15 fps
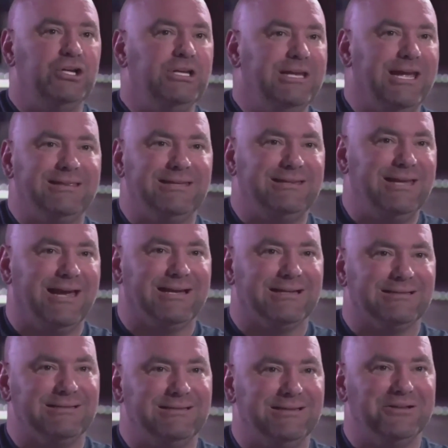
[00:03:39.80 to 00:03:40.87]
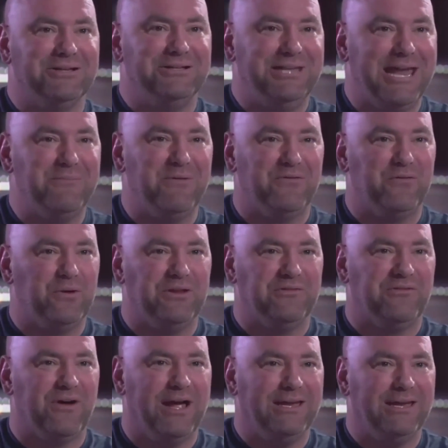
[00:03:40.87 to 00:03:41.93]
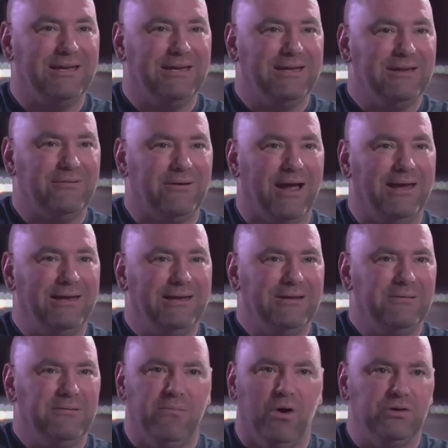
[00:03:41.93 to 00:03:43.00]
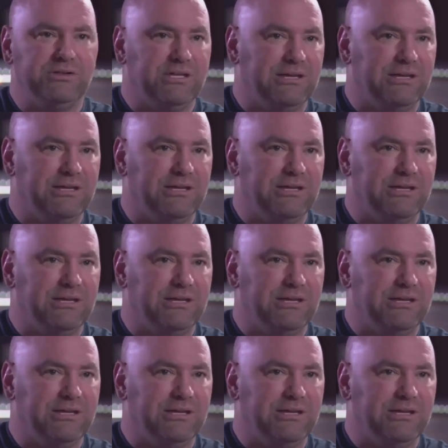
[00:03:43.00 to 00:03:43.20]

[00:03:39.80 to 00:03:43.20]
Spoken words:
I couldn't get the tickets until the day before the fight, right?